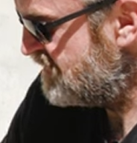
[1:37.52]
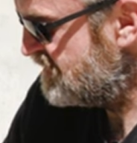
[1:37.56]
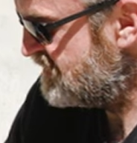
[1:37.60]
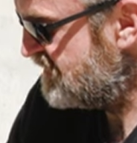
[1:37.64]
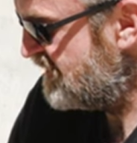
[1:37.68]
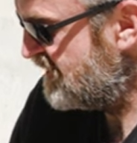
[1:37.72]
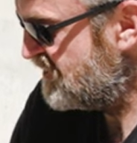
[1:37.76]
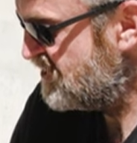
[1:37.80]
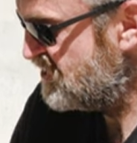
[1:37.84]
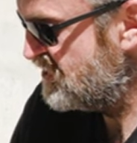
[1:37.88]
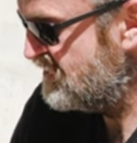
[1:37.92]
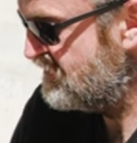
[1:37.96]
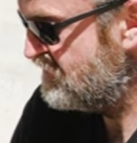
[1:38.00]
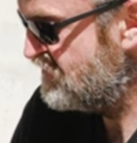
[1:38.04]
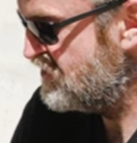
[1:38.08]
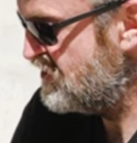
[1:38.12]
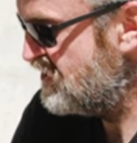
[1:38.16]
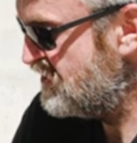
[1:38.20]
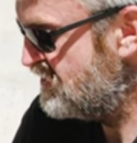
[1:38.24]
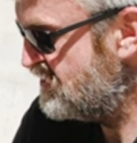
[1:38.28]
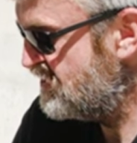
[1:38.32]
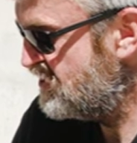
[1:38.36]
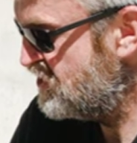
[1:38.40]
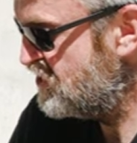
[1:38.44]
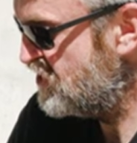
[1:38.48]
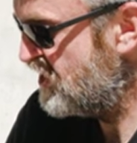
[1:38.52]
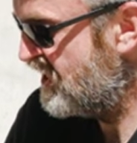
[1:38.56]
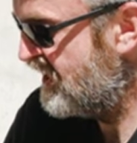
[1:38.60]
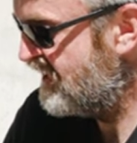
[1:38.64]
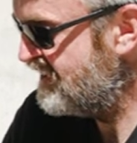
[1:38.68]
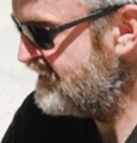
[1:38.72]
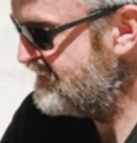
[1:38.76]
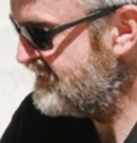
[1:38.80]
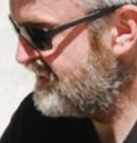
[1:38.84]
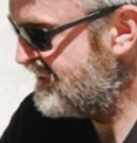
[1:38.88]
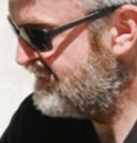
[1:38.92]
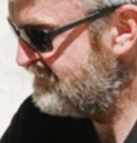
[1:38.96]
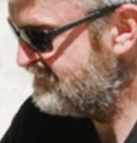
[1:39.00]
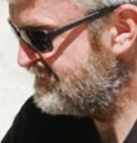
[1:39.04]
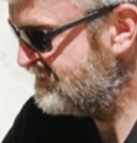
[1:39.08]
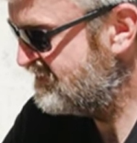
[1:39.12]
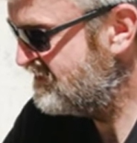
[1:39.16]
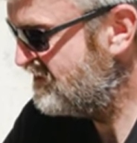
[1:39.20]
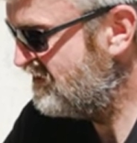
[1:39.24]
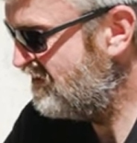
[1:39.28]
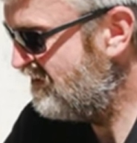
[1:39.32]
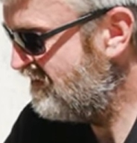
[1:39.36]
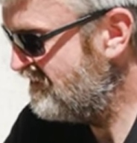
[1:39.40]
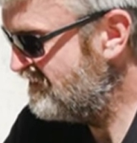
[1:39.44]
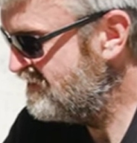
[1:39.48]
a section of dirty chain down to
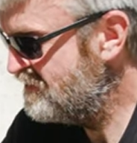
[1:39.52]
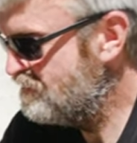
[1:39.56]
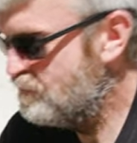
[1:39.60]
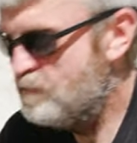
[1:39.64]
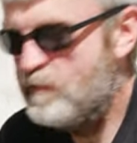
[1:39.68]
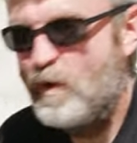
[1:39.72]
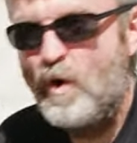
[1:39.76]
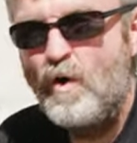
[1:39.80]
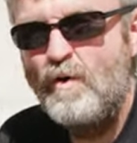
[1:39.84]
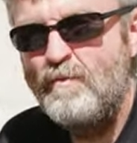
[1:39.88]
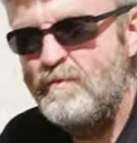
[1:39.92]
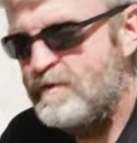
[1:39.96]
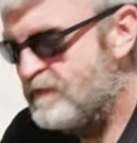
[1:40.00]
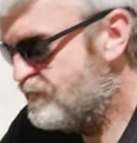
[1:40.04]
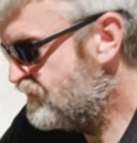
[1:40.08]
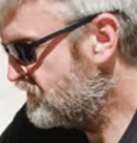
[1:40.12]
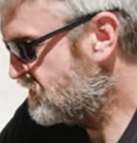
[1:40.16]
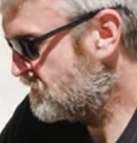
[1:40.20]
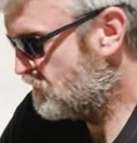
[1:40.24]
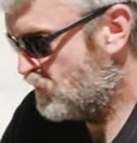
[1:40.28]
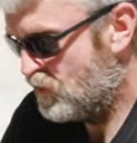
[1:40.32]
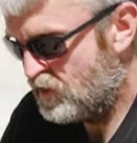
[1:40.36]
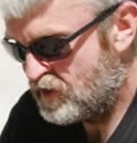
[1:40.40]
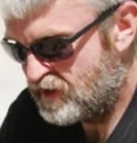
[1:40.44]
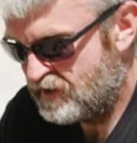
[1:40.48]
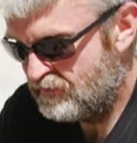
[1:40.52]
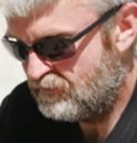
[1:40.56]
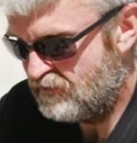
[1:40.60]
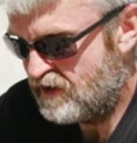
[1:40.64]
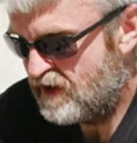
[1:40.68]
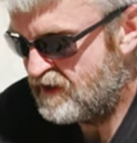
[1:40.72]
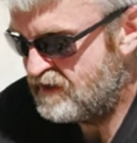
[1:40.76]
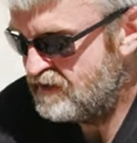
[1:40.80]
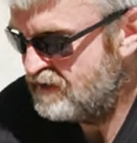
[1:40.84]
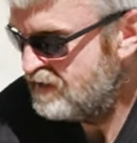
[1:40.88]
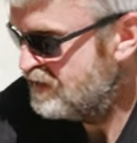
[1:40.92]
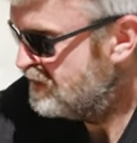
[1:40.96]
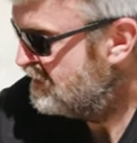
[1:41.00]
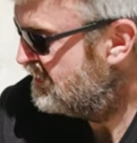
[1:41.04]
kind of the bottom of the sprocket run.